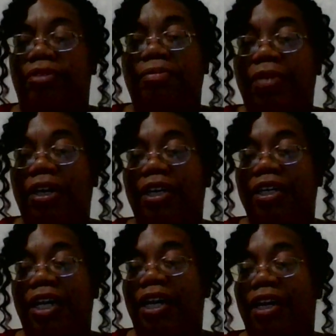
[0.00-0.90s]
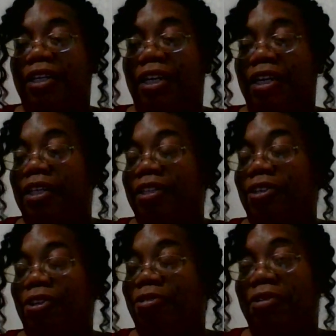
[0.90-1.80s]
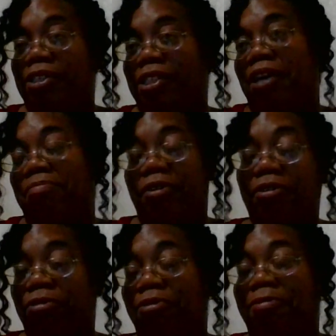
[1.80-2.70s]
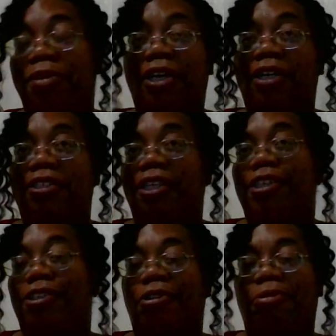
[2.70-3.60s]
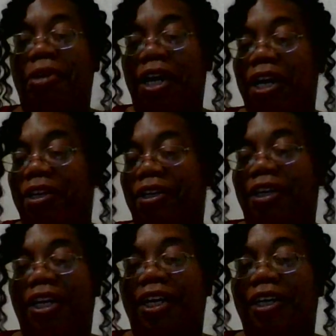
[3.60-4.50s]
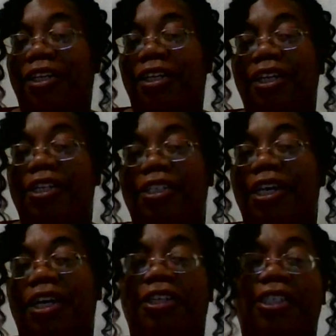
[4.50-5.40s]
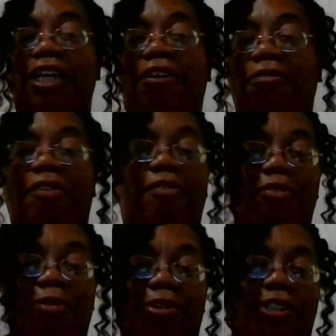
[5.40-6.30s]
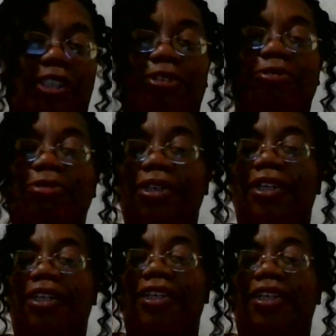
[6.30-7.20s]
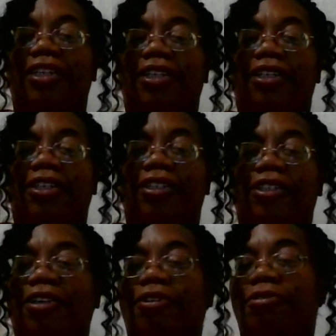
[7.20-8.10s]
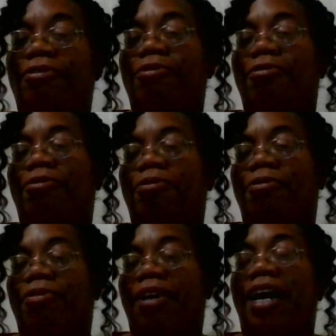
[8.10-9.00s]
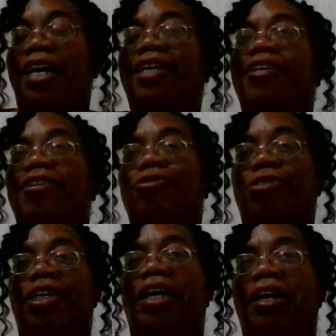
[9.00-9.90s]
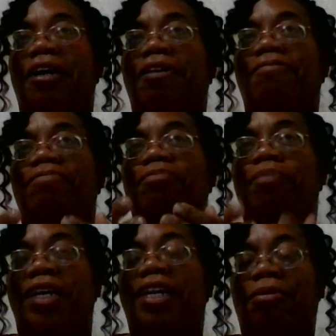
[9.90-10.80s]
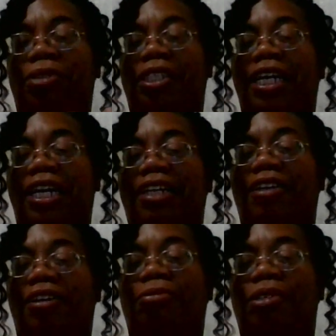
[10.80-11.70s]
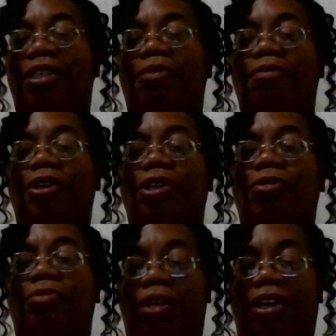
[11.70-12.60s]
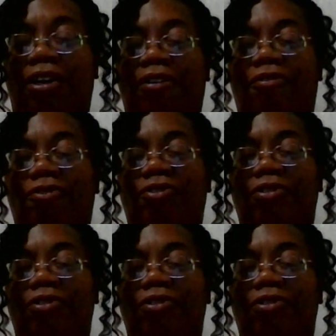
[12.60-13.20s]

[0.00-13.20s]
They're mocking God, and the Lord is not moved because he's the creator and he can take us out if he wants to. So I can understand being upset of someone you love,